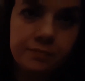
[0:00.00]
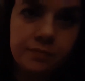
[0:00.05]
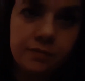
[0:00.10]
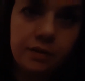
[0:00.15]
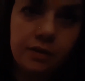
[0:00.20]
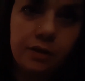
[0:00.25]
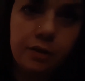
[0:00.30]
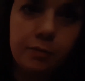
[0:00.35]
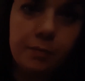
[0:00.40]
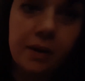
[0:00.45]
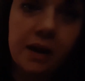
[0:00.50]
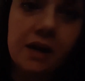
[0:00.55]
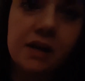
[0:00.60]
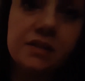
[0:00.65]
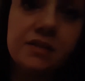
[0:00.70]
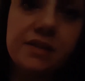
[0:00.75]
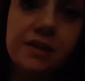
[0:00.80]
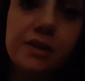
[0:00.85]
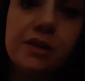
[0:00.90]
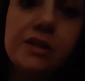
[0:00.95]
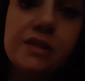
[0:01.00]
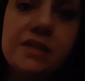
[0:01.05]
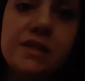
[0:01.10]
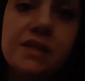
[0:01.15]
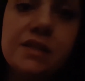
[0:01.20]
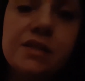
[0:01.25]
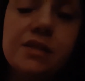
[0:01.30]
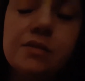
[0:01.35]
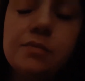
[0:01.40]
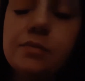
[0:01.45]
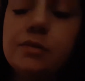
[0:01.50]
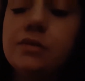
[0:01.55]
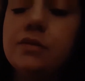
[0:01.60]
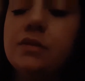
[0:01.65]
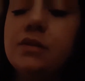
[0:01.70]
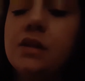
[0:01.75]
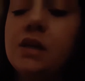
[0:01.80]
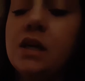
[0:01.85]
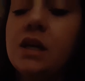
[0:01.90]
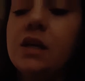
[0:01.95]
your mind is
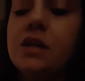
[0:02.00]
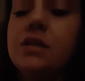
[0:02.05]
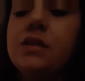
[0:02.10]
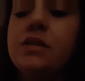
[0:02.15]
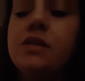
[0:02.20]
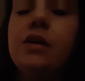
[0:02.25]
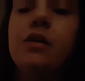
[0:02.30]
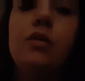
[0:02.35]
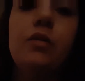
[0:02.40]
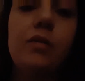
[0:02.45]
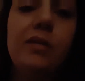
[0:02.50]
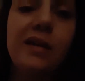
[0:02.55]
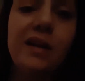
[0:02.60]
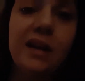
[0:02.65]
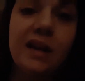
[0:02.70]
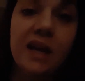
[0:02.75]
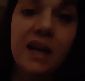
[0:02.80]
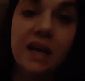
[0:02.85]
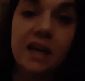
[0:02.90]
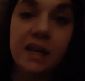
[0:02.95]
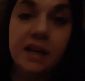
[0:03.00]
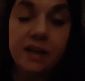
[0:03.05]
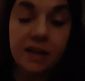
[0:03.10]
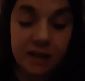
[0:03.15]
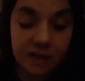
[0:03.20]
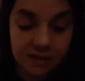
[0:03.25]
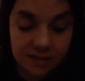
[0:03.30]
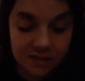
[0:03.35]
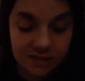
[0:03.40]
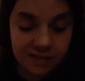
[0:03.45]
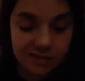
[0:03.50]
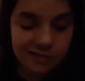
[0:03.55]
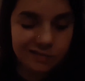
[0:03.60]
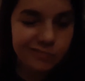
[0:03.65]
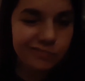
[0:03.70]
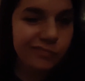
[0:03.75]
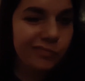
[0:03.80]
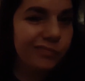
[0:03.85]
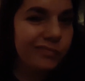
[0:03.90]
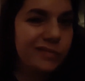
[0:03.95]
irresistible. So again, it's
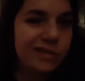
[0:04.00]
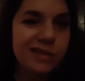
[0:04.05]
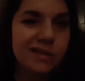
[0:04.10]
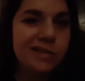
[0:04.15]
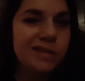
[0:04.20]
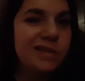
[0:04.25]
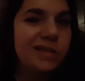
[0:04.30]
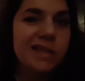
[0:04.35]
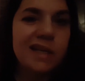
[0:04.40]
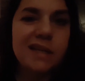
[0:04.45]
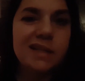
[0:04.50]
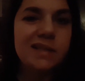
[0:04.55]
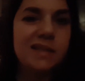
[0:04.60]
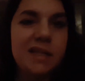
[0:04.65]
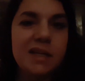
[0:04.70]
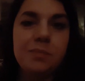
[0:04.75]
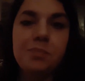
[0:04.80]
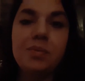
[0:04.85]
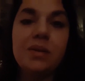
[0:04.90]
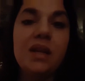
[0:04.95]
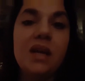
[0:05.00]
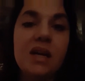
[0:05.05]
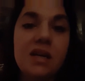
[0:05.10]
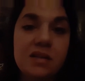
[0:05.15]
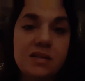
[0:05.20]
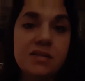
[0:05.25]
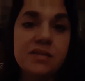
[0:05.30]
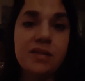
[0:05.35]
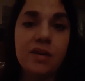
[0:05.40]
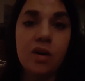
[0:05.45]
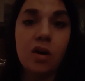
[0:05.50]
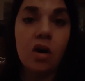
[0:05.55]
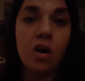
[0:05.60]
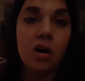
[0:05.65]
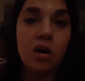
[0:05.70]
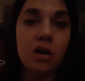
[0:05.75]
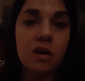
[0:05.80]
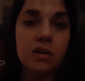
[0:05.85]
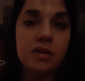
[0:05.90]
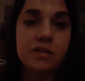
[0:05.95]
60 plus
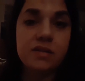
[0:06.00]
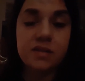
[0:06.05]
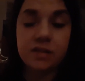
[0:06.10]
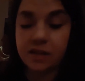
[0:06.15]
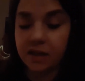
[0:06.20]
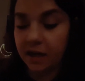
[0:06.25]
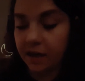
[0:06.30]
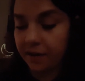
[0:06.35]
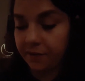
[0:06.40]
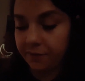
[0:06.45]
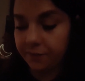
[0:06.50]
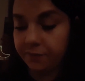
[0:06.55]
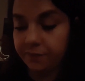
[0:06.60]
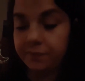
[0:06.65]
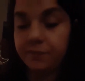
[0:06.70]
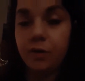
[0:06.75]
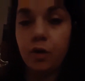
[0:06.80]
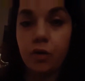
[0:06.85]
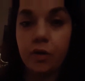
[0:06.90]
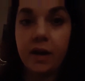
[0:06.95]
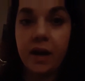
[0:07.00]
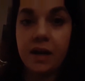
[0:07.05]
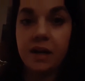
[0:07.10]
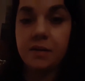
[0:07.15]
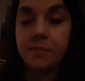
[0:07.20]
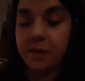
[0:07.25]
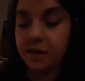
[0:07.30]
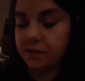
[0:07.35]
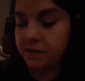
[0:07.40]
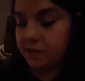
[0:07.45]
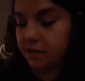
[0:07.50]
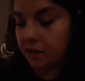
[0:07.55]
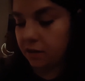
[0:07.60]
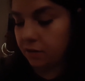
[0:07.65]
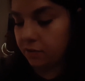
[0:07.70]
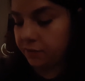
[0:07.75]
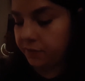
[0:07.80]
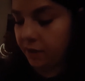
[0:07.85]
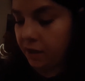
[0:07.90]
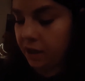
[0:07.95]
cards that I've created
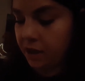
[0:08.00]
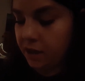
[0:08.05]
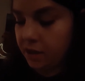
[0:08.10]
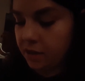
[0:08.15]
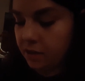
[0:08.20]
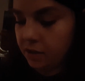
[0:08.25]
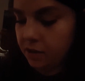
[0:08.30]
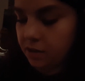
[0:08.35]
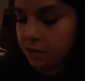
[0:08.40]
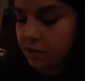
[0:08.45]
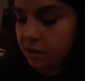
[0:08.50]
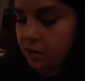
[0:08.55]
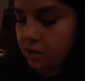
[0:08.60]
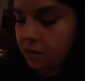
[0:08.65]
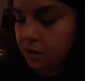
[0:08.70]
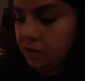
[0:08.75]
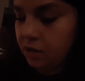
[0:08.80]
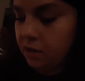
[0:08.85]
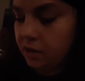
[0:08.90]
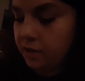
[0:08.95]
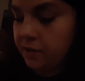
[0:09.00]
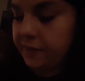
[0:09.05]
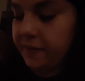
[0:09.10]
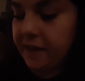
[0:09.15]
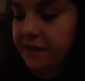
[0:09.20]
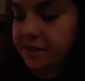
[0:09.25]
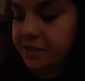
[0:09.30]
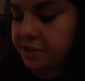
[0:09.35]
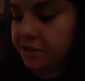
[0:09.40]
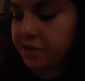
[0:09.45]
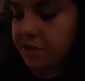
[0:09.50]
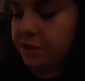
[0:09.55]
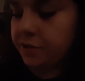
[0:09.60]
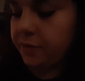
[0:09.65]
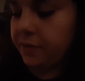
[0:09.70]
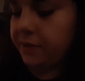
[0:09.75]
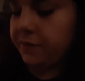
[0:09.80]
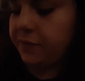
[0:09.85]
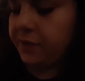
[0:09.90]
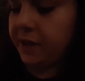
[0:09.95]
myself. And that's just the
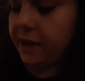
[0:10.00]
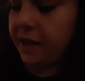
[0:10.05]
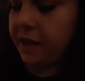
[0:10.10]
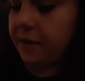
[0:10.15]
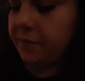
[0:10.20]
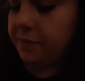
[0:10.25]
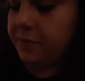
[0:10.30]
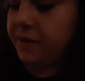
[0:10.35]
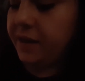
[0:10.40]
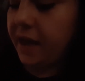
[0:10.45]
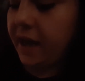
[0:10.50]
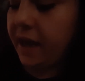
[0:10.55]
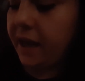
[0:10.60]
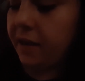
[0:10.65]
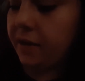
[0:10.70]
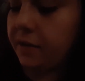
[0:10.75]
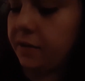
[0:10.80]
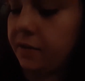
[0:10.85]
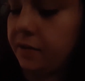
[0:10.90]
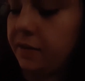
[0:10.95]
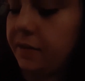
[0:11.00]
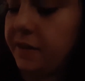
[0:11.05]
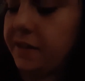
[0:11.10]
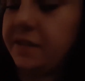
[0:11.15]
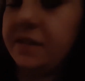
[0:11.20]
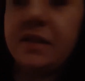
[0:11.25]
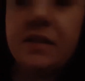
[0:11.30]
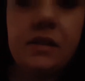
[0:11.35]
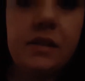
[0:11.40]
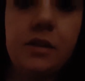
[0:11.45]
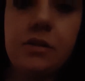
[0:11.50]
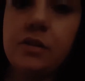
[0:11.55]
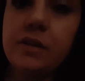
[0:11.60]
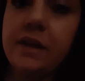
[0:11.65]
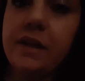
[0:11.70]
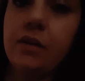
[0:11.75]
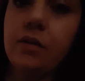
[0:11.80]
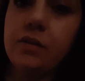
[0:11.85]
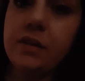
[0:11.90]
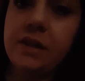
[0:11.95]
twin flame deck. And this is
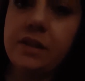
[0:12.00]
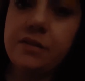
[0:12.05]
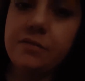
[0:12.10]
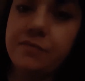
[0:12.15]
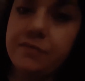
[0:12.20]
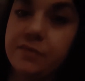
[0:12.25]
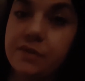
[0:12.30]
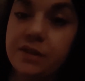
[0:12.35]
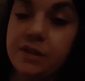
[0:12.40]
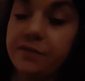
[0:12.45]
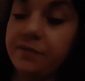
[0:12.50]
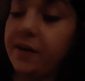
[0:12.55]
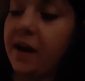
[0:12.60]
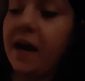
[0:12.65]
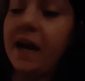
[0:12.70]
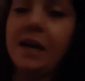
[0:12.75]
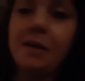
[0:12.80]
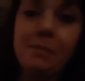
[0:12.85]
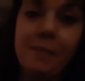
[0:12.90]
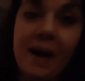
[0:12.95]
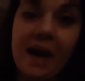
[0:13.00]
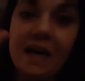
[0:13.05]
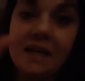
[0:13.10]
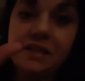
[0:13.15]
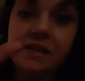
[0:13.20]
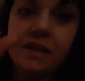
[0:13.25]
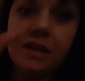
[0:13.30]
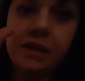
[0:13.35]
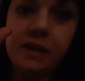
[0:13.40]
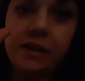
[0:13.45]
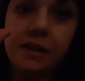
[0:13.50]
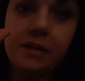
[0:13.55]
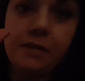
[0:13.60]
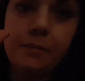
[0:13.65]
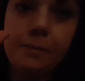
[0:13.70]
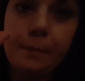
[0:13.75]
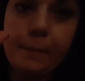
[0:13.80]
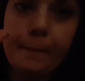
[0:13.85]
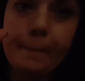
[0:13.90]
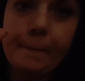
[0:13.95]
literally only divine masculine